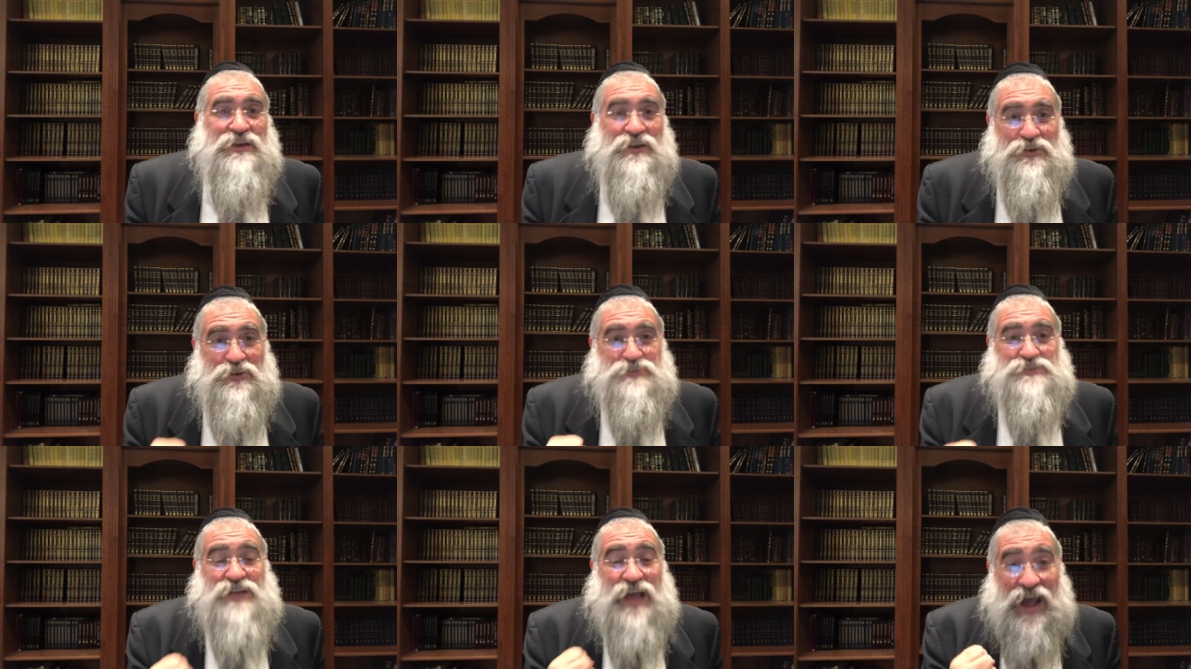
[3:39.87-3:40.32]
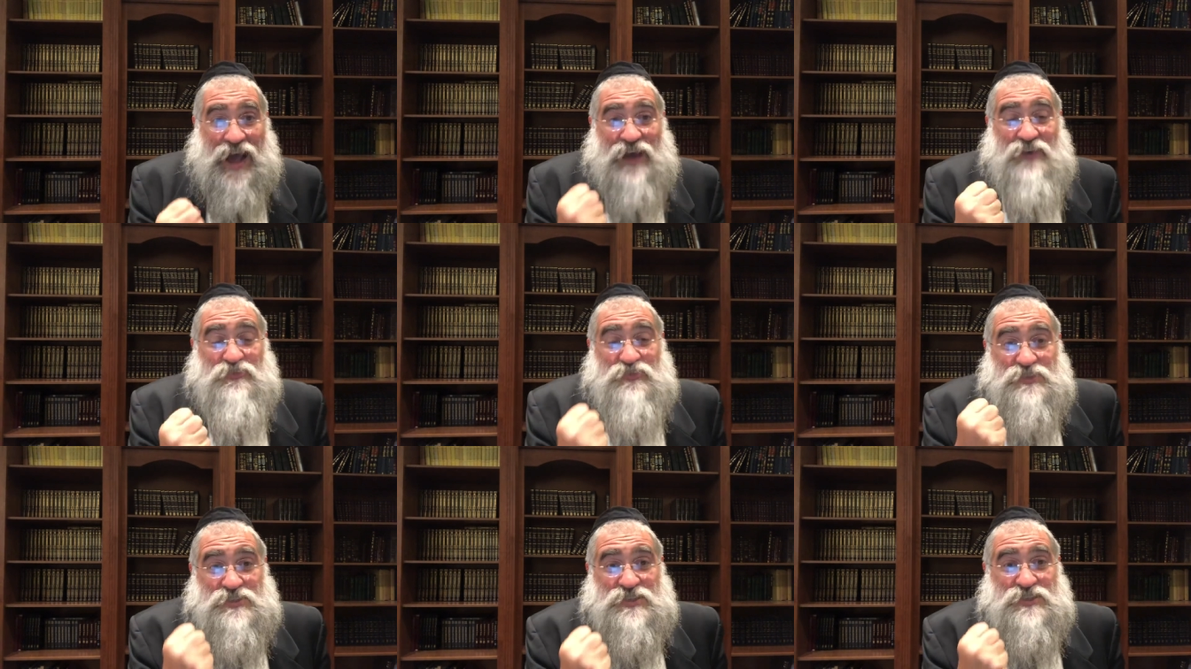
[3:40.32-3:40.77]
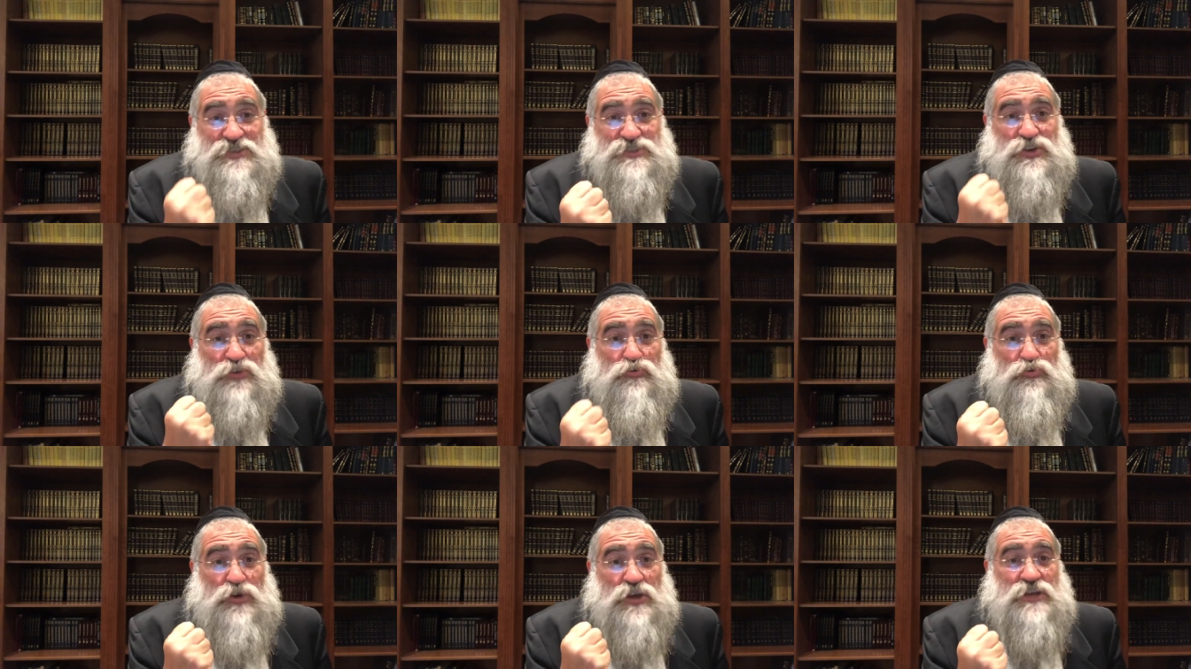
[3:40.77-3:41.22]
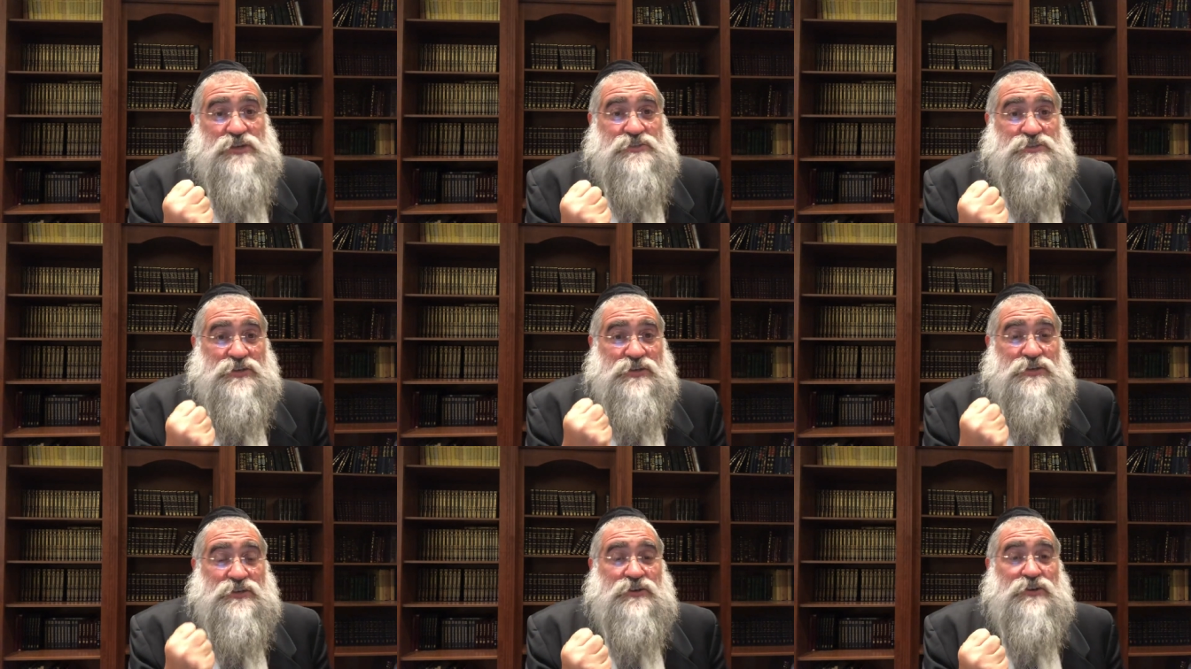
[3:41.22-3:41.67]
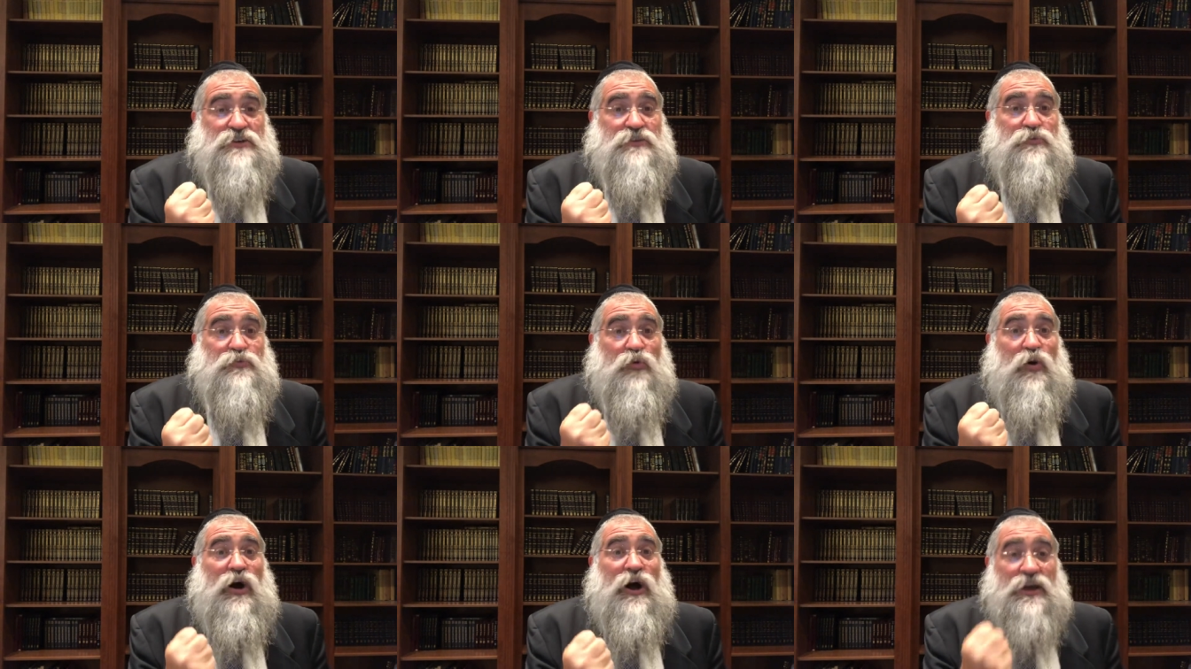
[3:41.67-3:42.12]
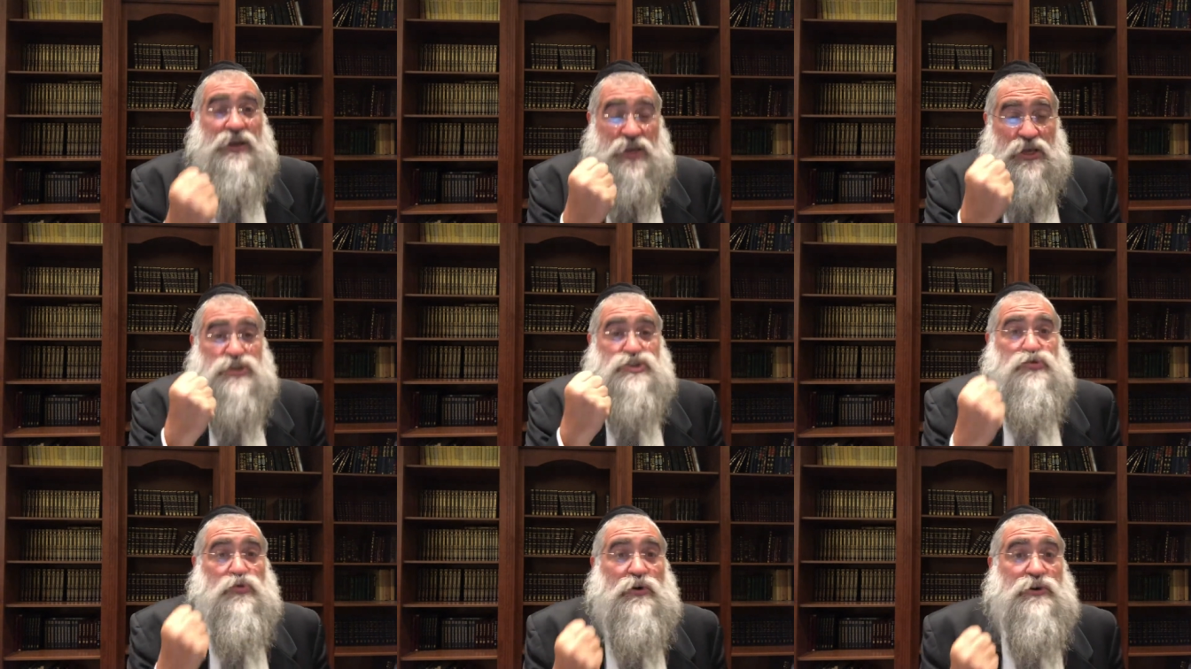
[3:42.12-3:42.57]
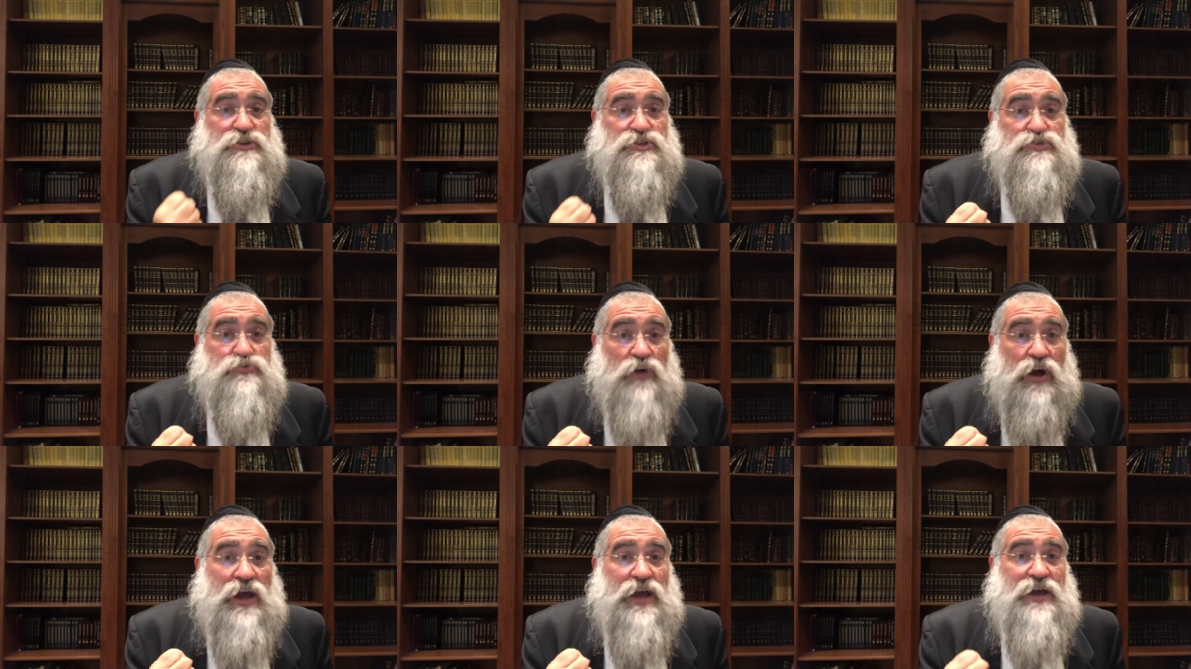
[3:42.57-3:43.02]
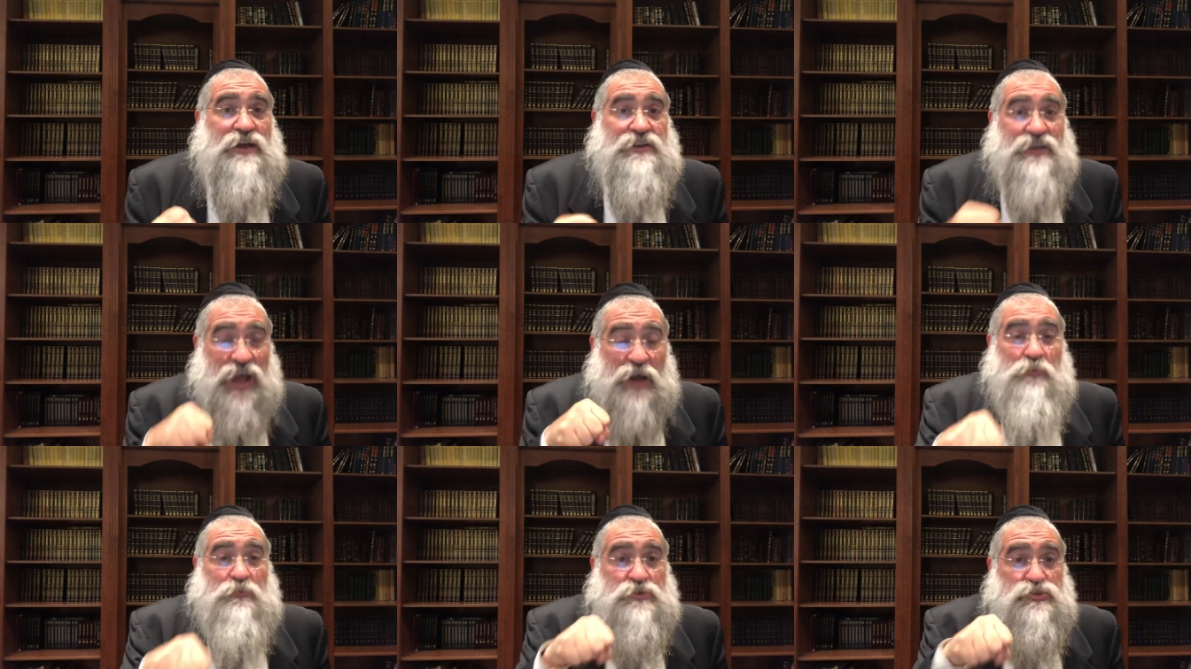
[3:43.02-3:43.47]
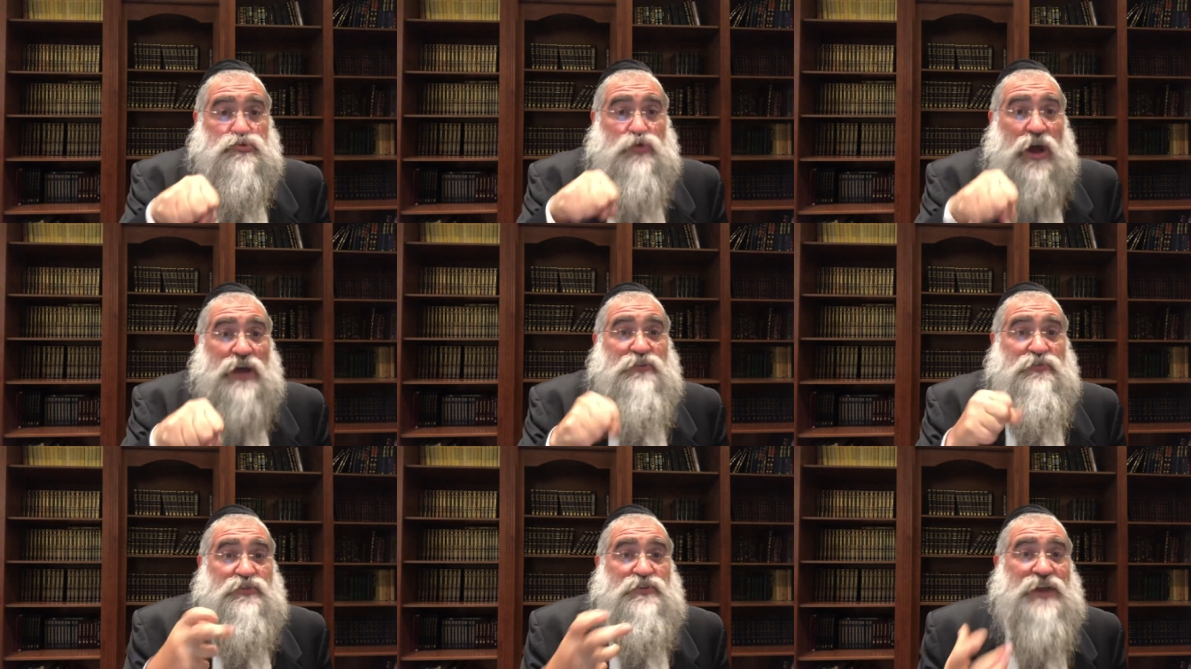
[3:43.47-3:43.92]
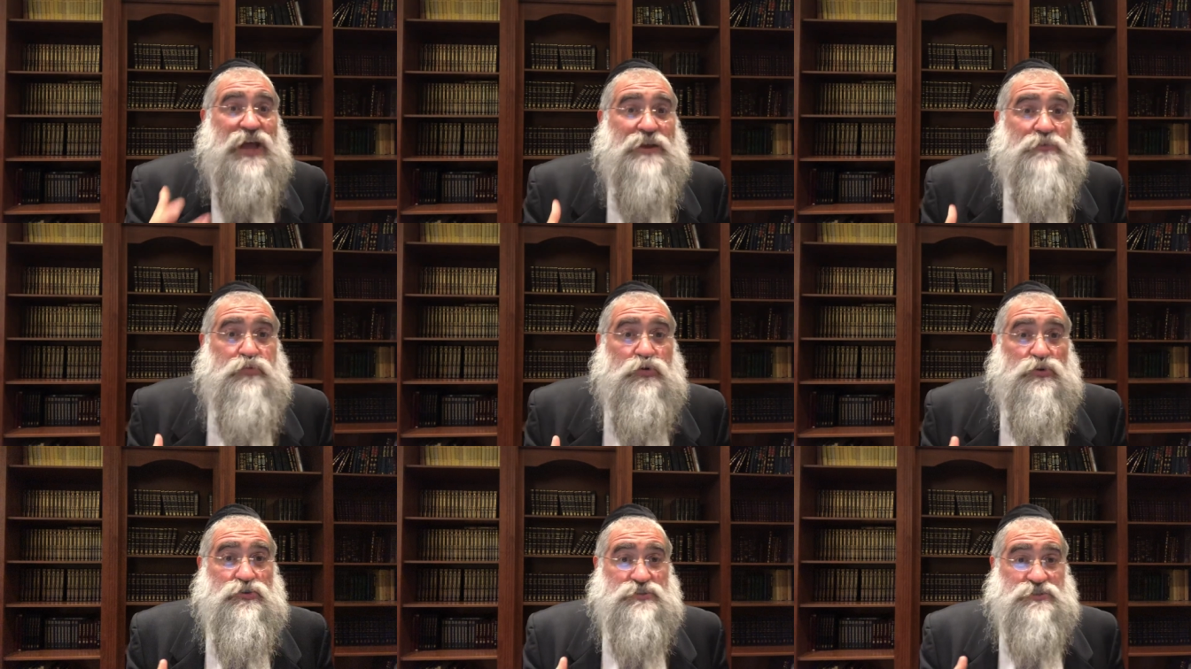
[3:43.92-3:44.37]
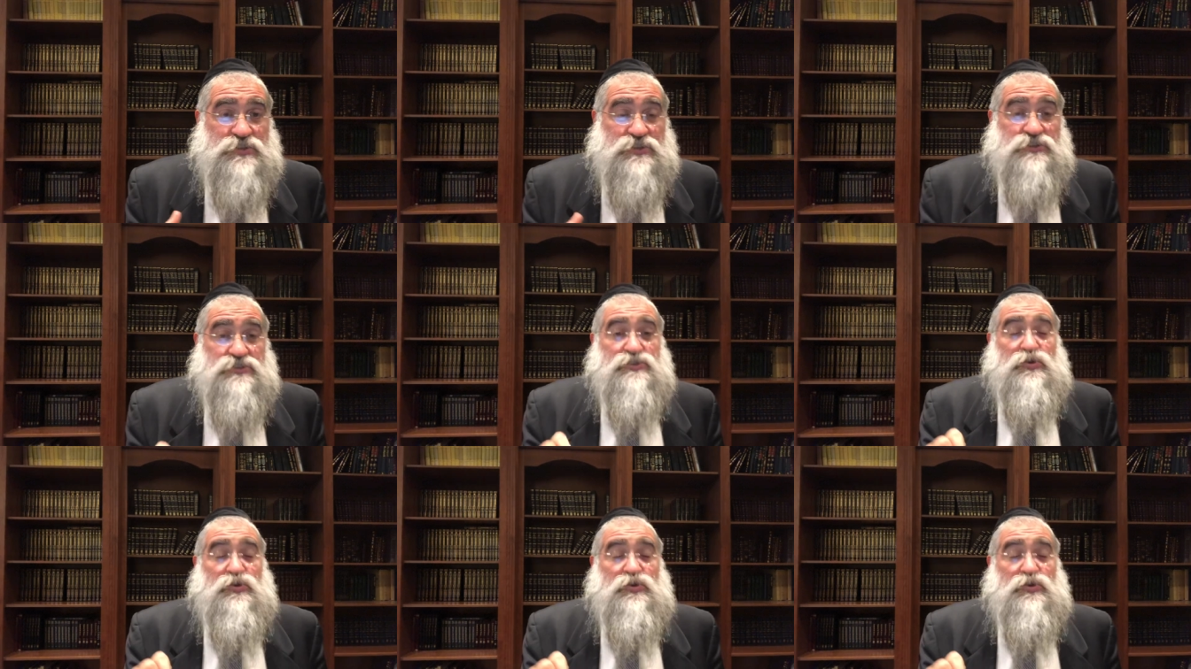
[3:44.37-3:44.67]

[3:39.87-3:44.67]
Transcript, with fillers: Now, obviously there's a reason why each one is right and was right for that person.